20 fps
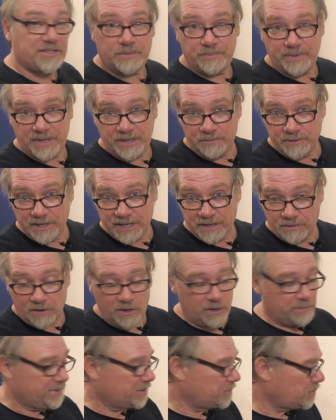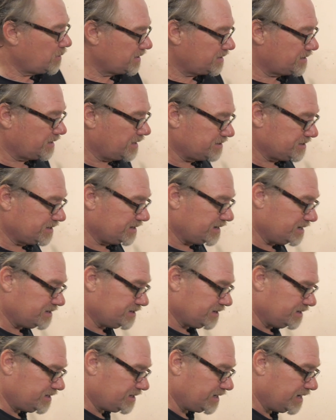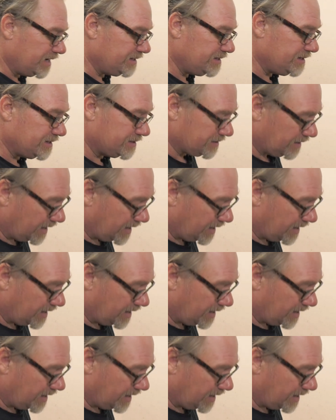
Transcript: to be re-chromed and what doesn't? As I said, this